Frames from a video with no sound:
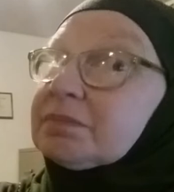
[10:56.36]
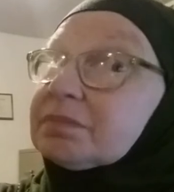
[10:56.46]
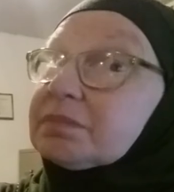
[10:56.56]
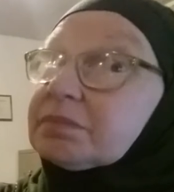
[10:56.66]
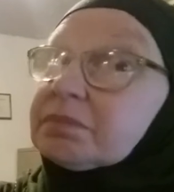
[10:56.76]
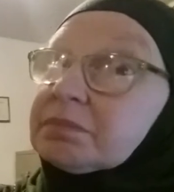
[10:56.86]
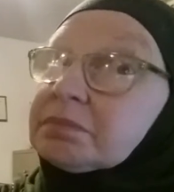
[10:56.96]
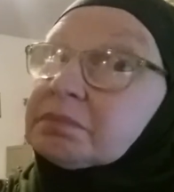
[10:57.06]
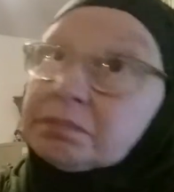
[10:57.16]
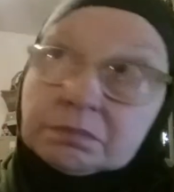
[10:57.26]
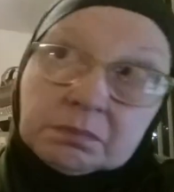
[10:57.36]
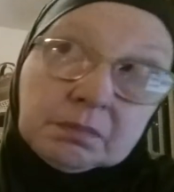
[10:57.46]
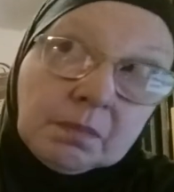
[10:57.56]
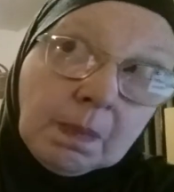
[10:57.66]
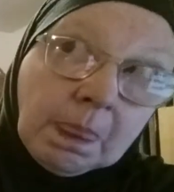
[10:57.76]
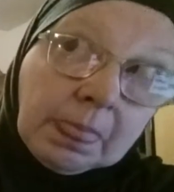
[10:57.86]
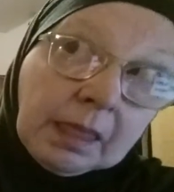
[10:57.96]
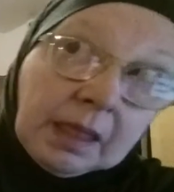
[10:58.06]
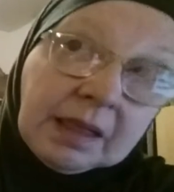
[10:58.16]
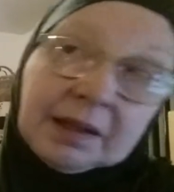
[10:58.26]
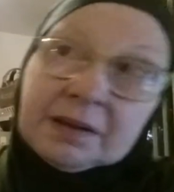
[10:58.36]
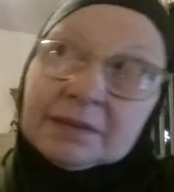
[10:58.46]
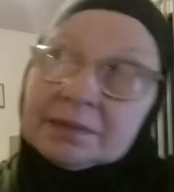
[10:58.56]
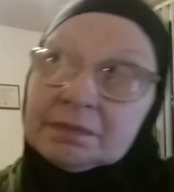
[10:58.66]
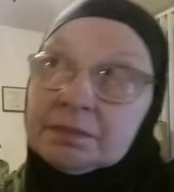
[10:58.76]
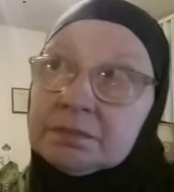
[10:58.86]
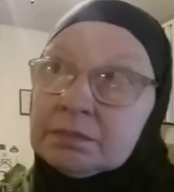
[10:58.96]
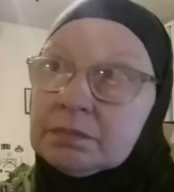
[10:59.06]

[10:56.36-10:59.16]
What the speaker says: (silence)